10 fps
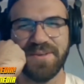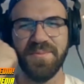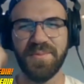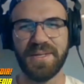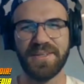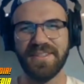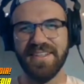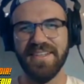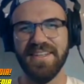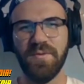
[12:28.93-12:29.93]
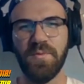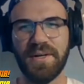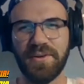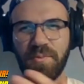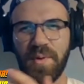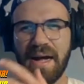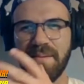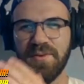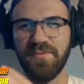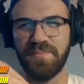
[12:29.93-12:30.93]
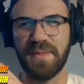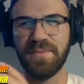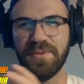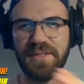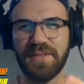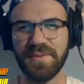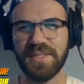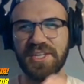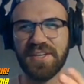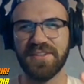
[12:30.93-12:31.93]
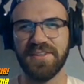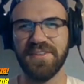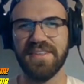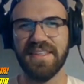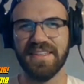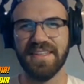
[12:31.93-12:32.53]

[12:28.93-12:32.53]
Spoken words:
some weird web of people that knew each other, and then